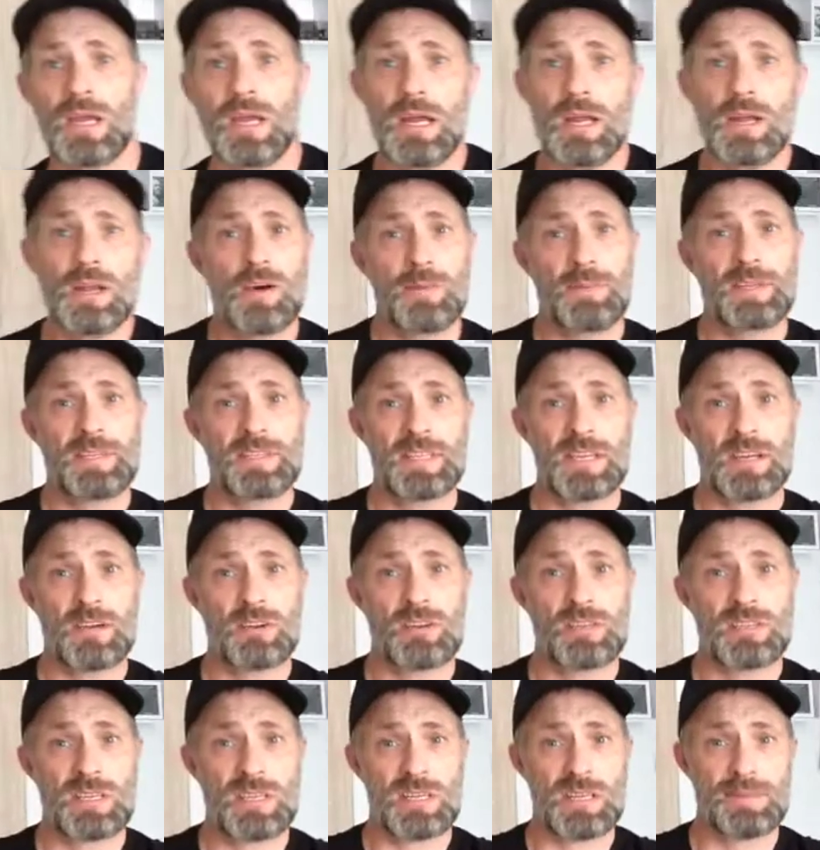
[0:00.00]
No, but
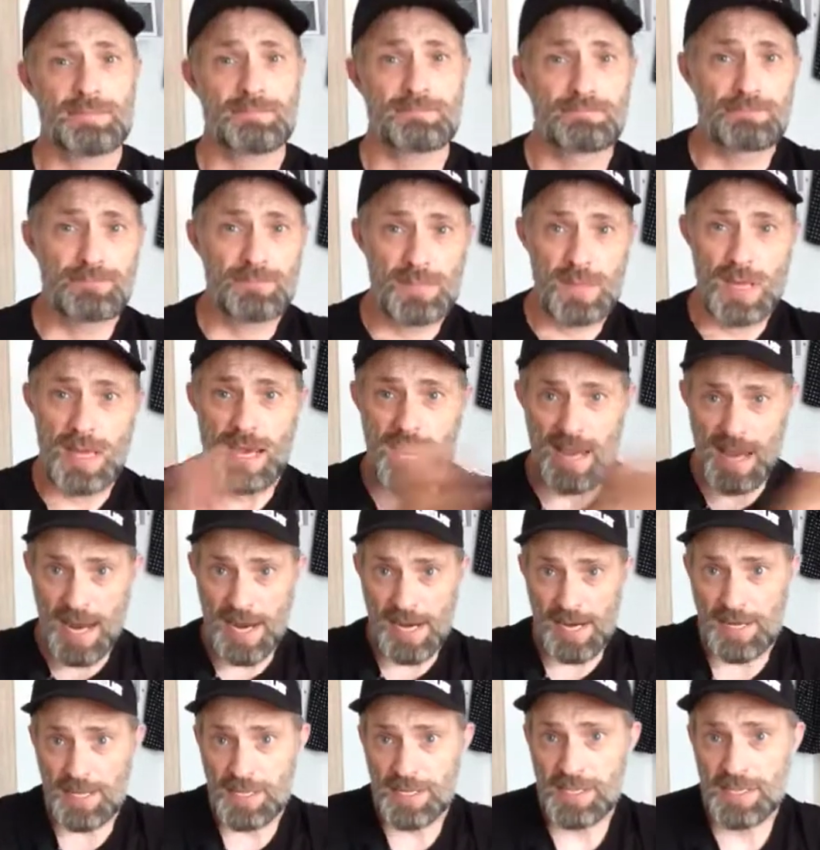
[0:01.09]
seriously,
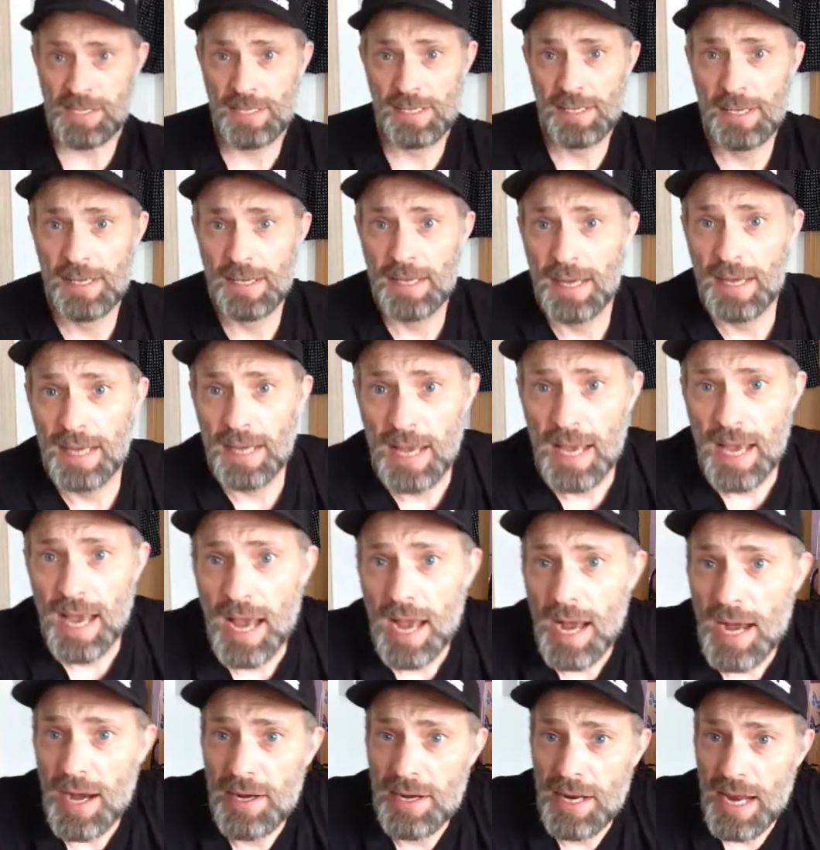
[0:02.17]
here's
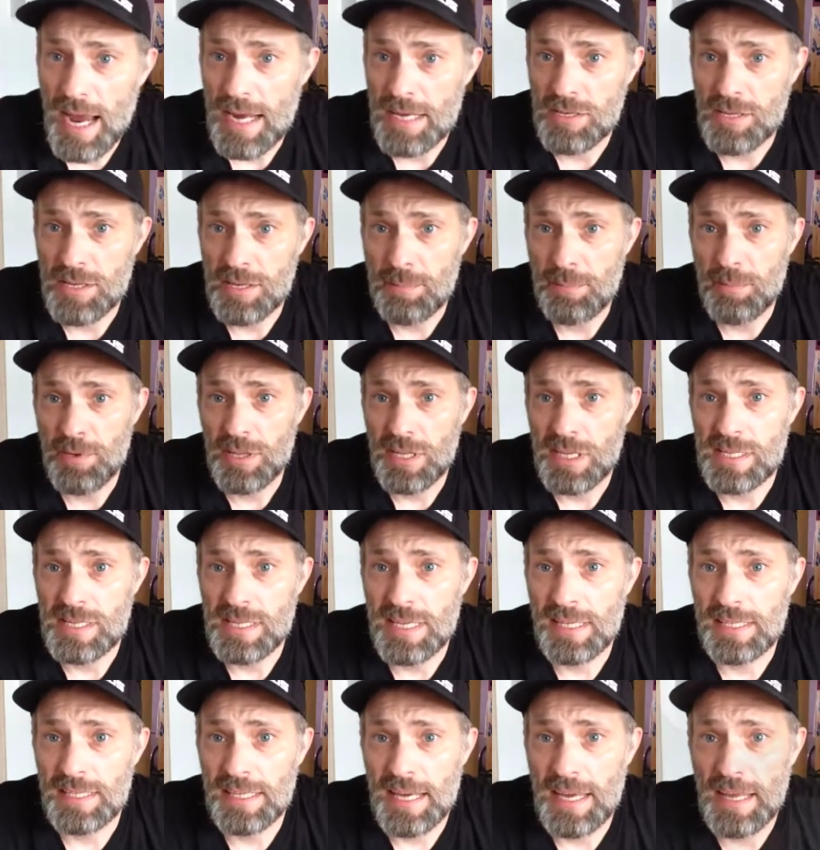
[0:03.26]
how to actually put this
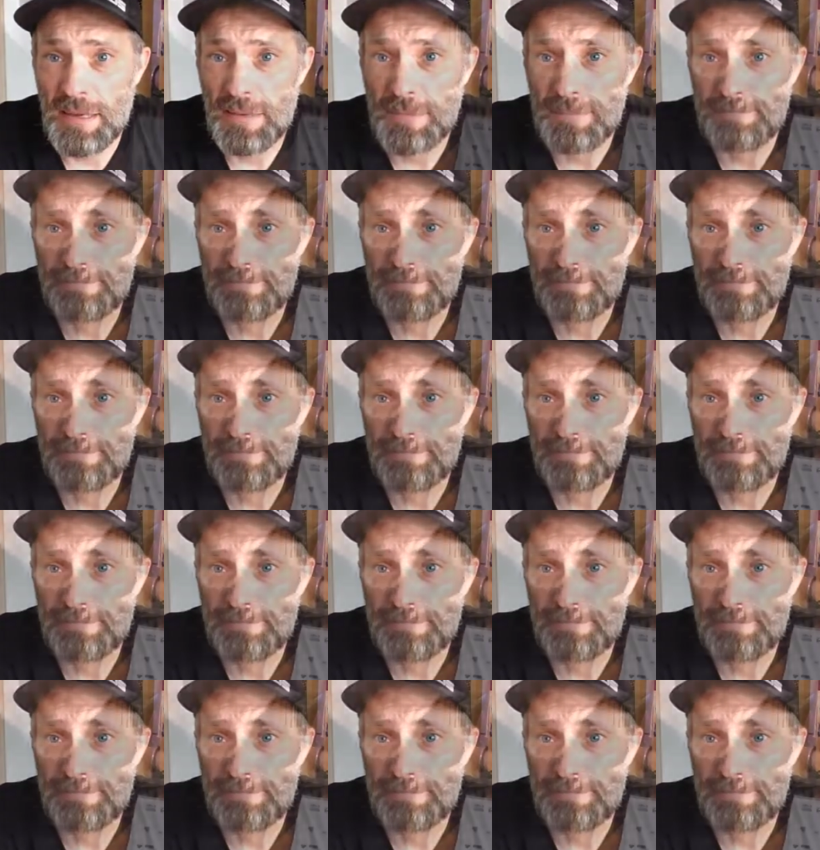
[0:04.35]
thing together.